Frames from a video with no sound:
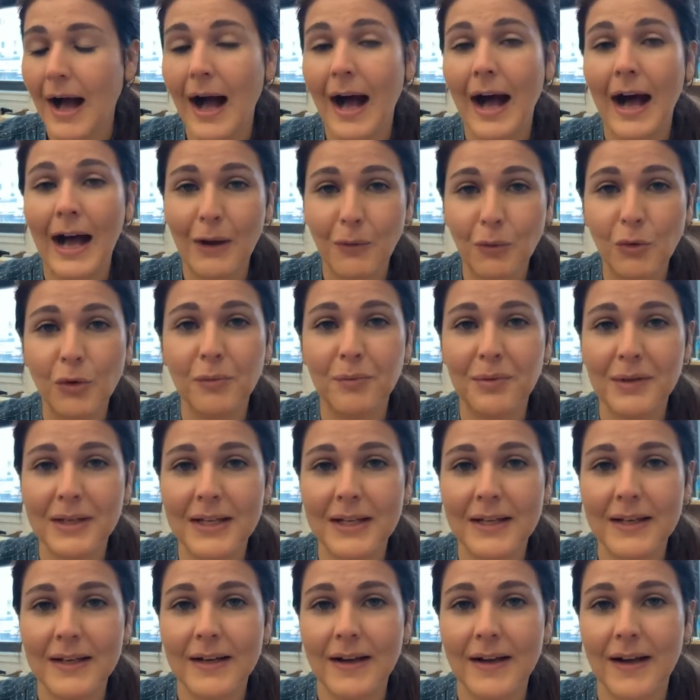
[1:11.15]
I will
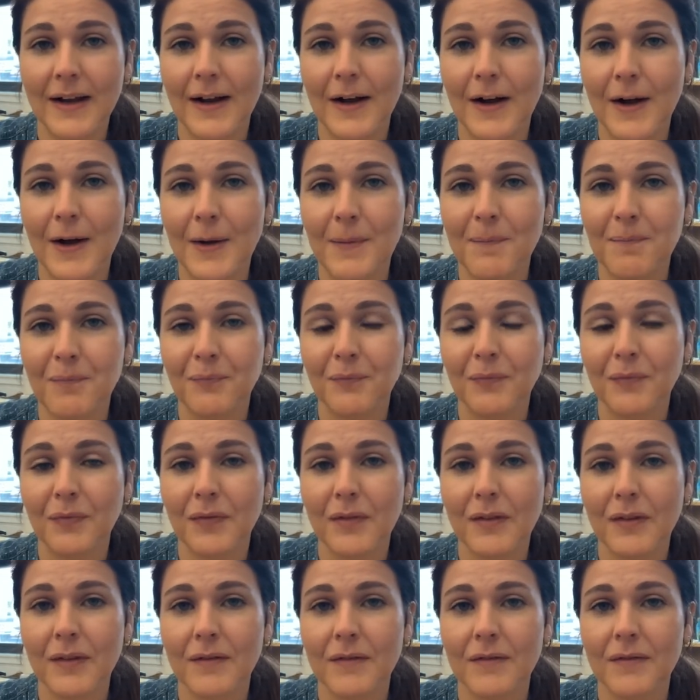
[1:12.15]
be
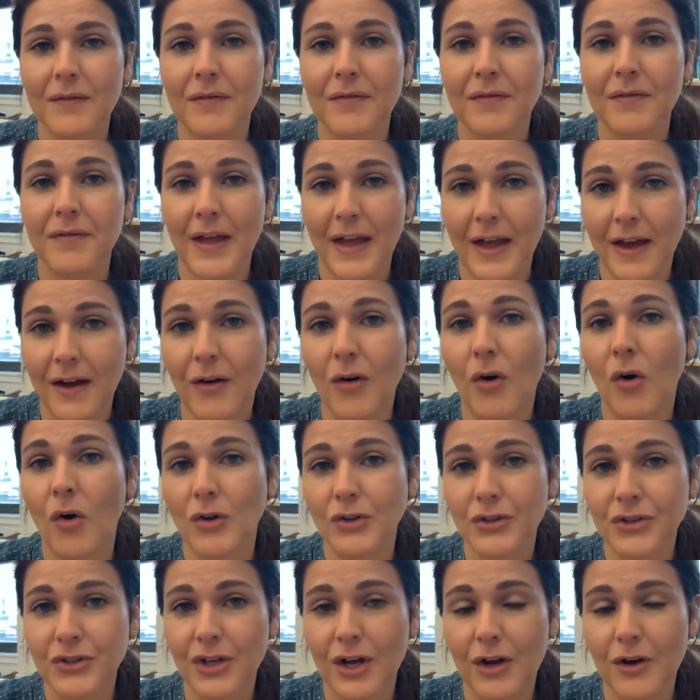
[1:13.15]
there
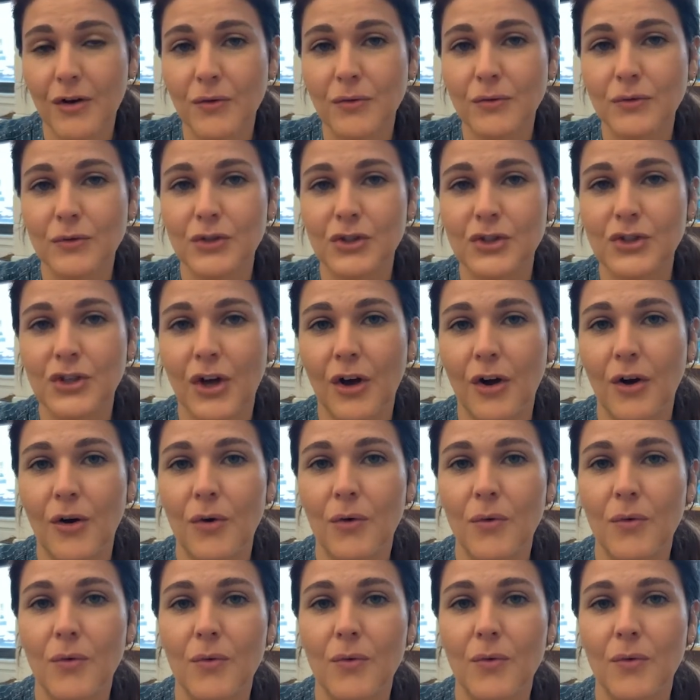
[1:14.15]
also,
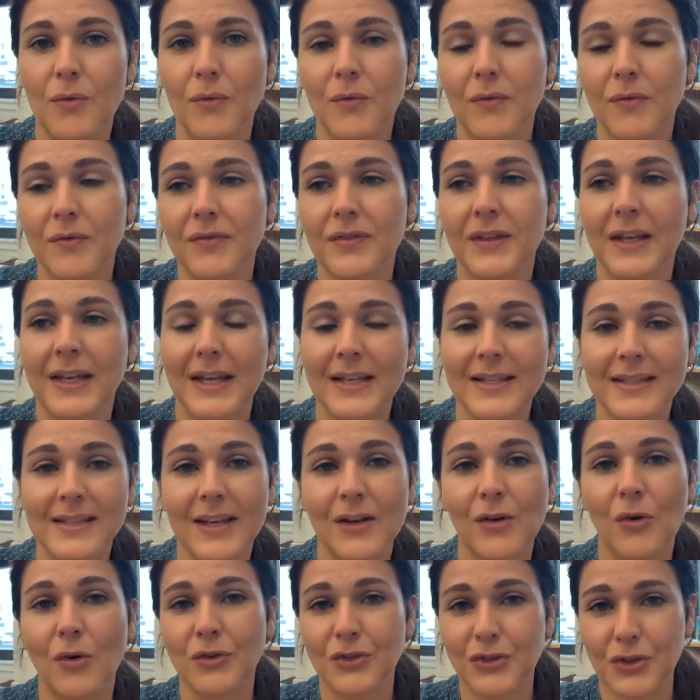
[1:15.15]
so the kids
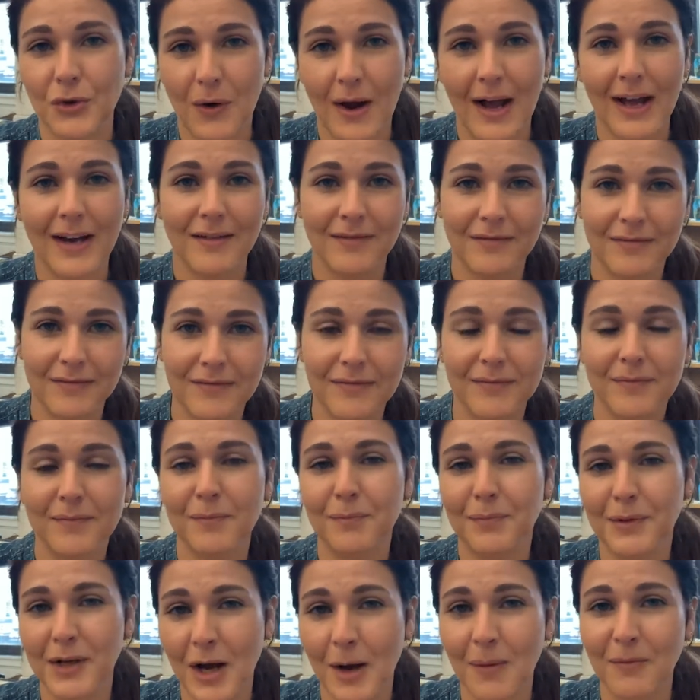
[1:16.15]
can also kind of
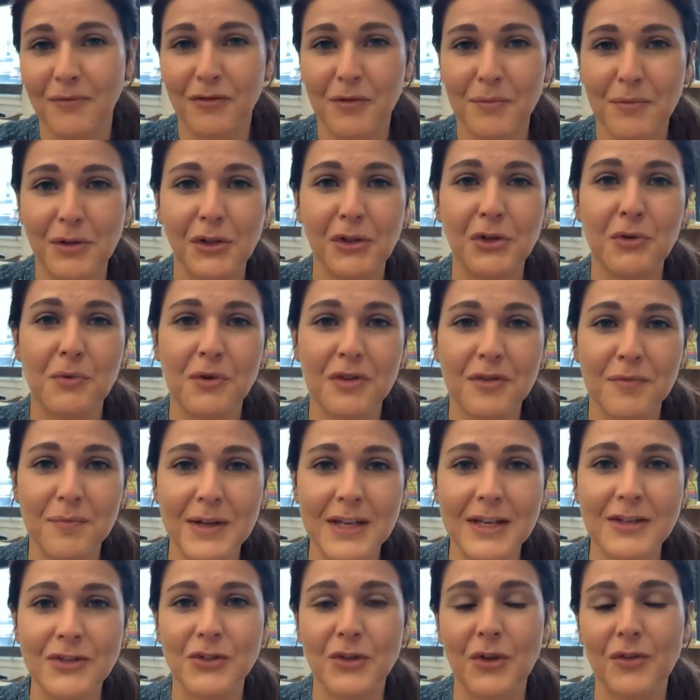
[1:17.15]
become familiar with
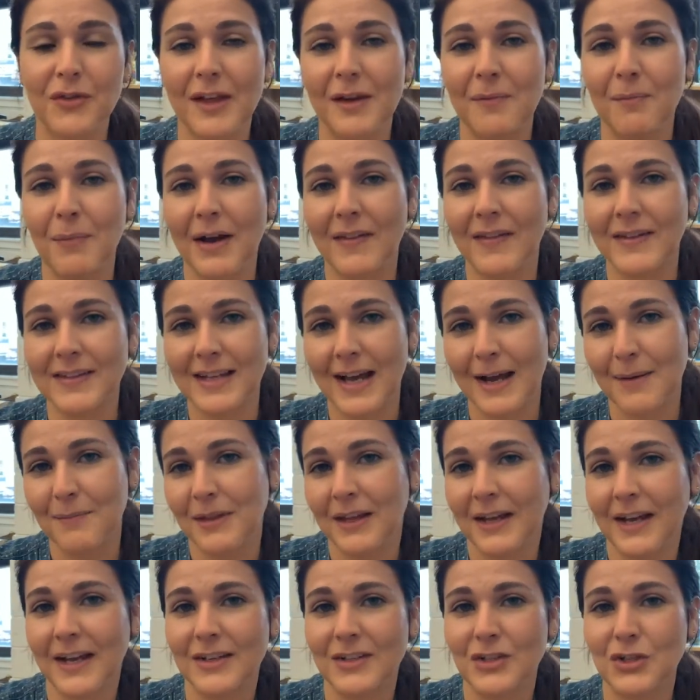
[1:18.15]
me. So then by the time
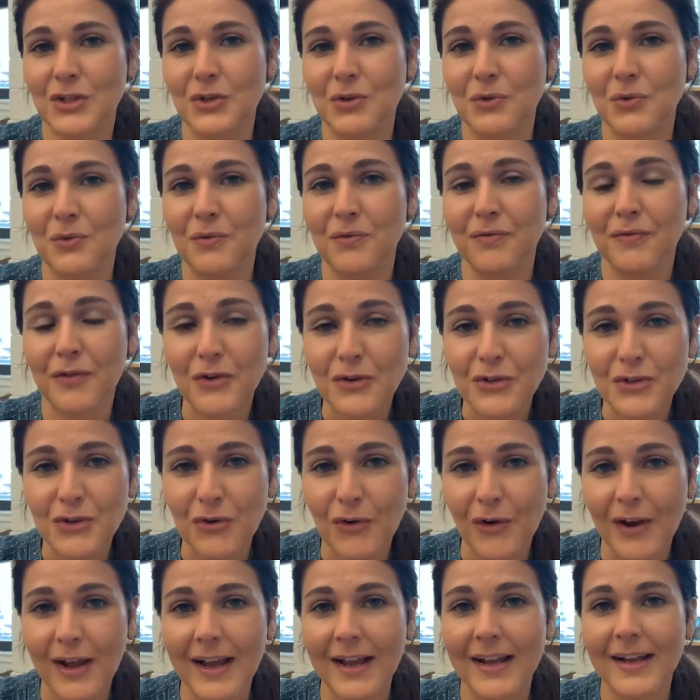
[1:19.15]
they get to 1st
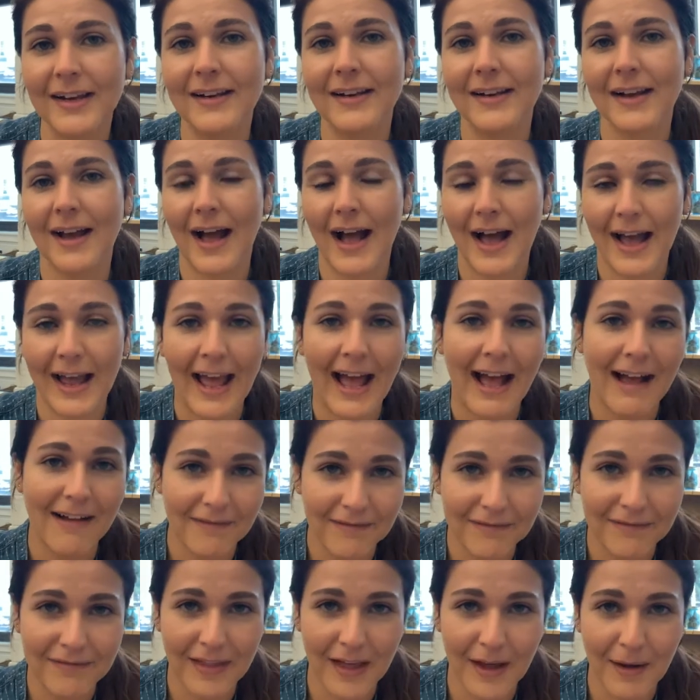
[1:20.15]
grade, I
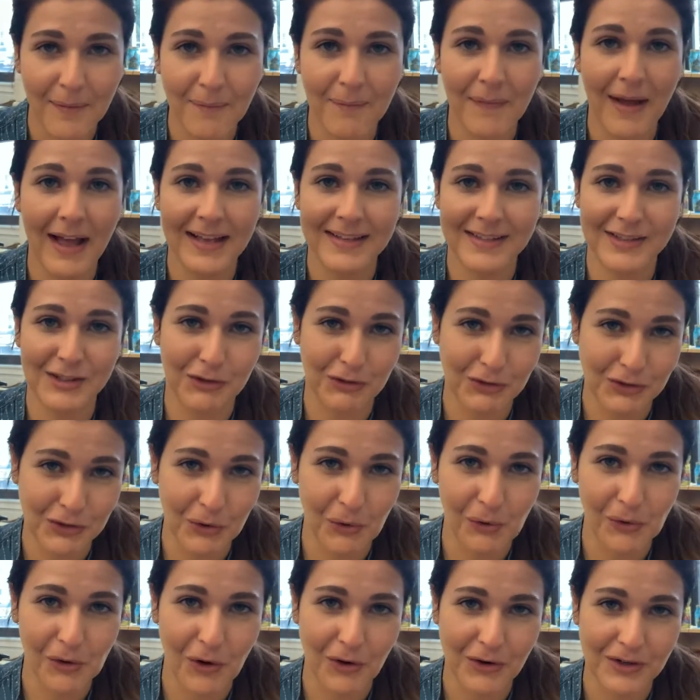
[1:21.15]
have them as their
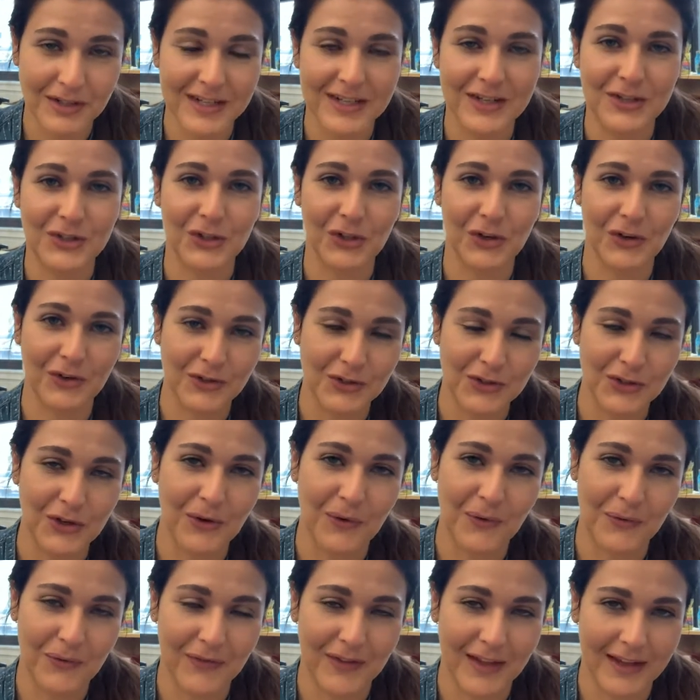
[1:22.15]
sole art teacher, and
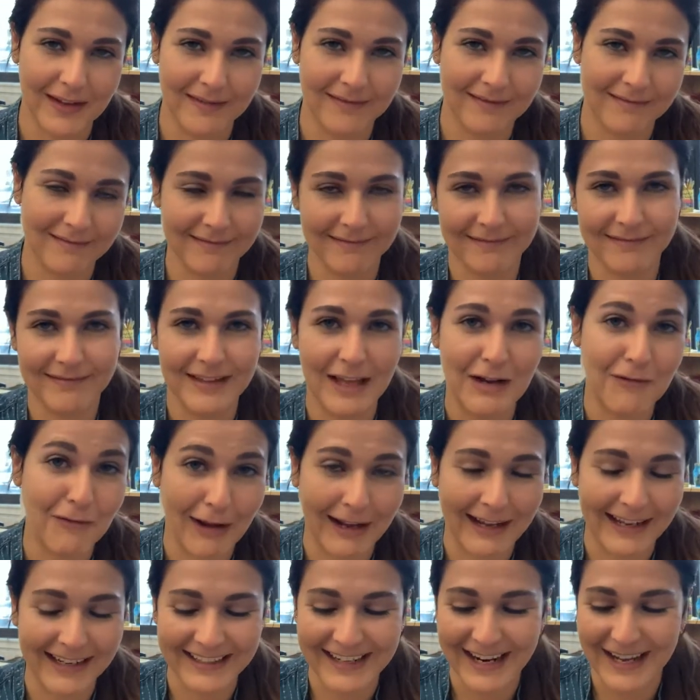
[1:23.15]
so they
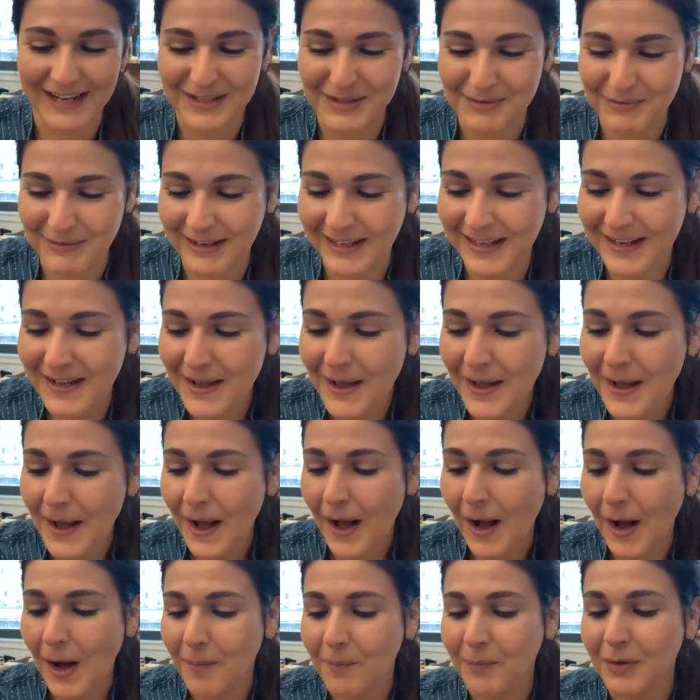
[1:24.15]
recognize me.
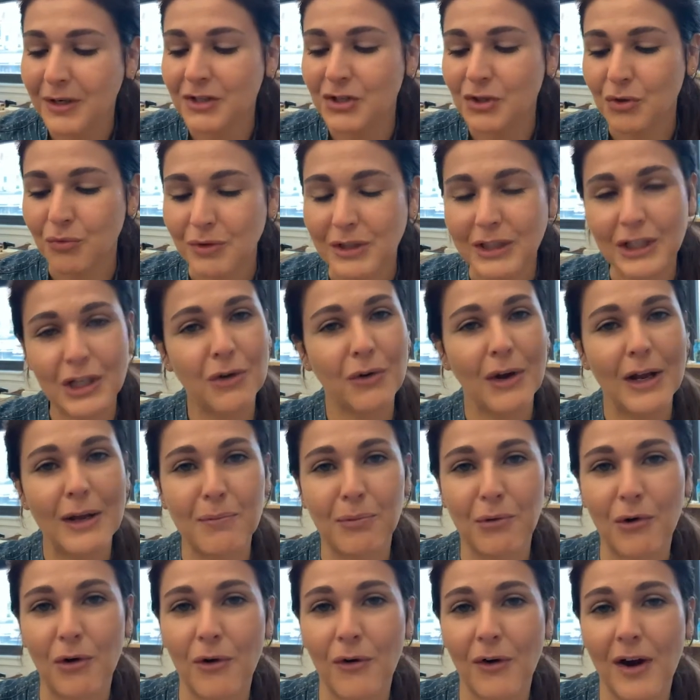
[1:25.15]
But it's a really great
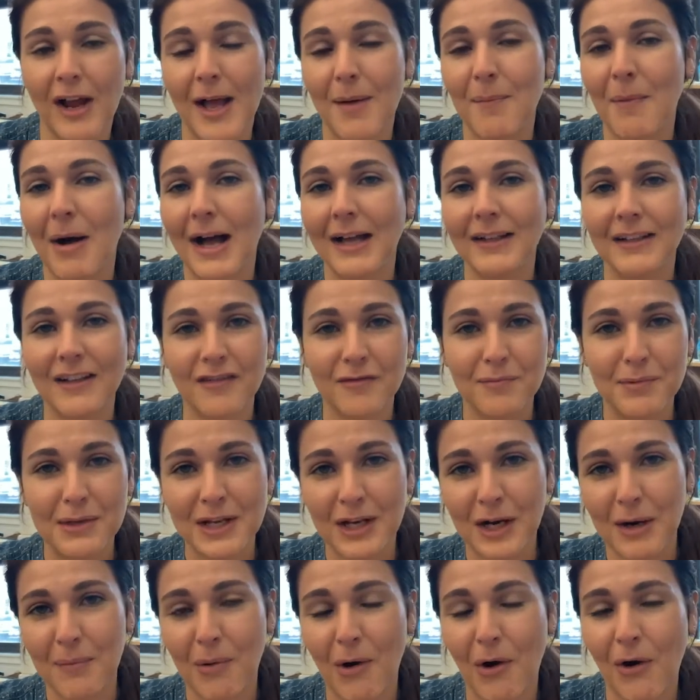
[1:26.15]
program. I love
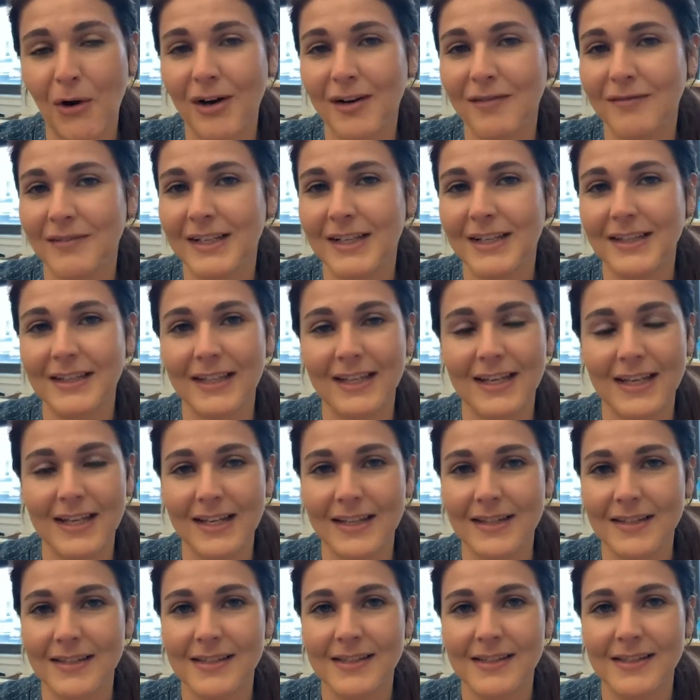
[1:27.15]
being a part of it. The
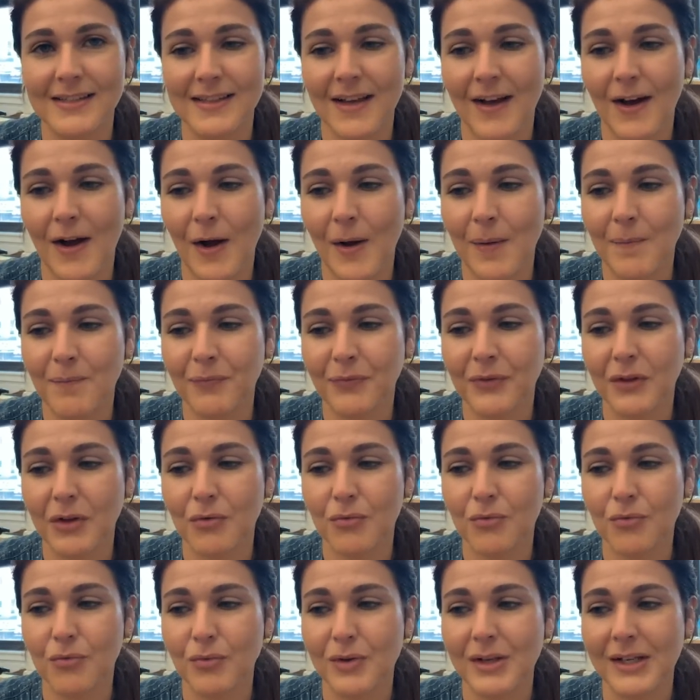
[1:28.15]
kids
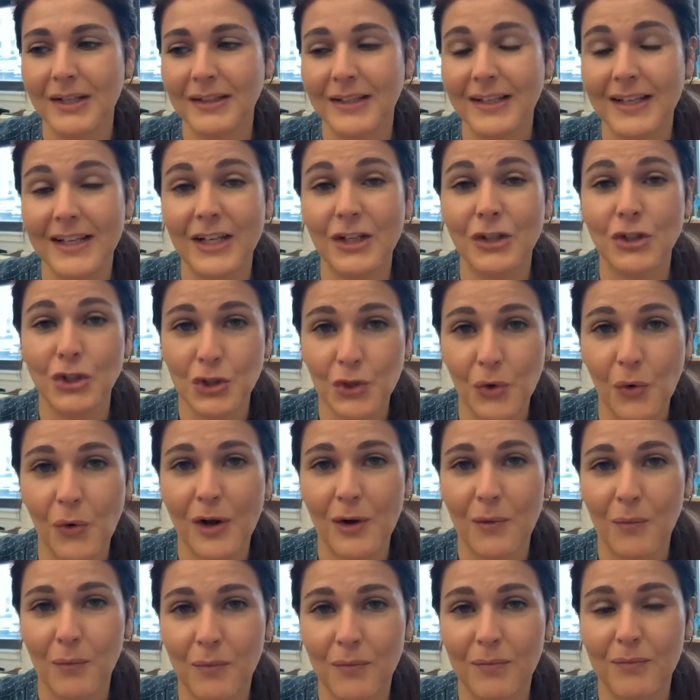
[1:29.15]
really
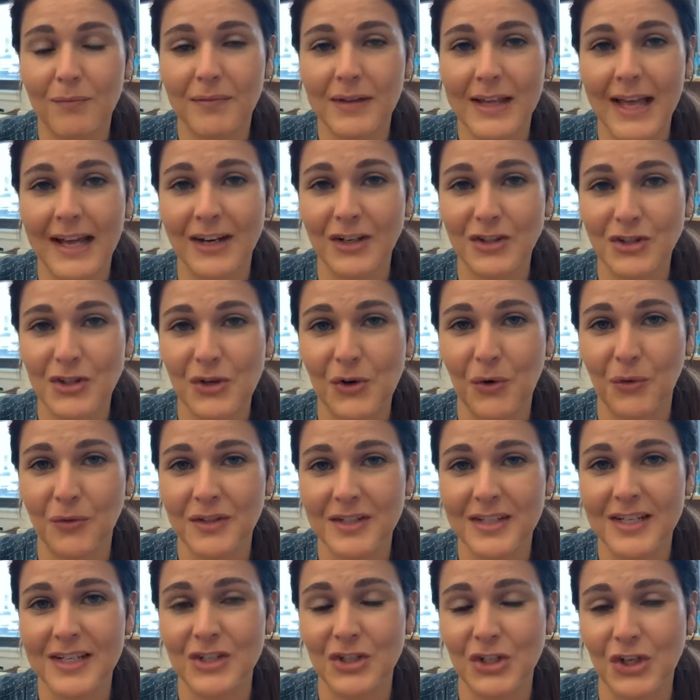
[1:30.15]
enjoy getting to know the
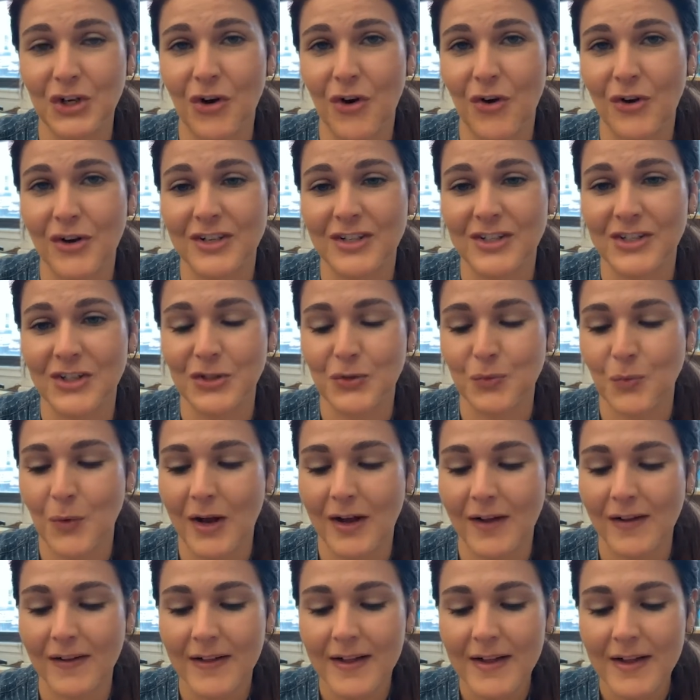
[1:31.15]
teaching artist as
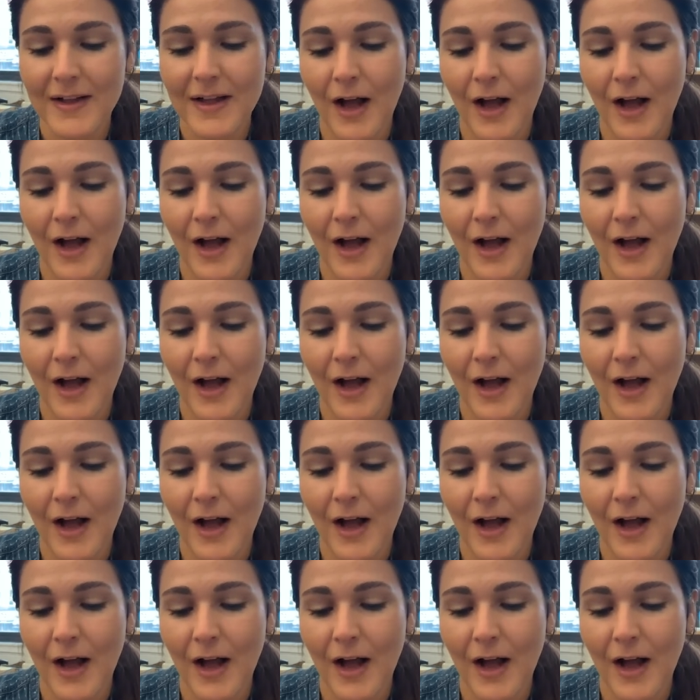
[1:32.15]
well.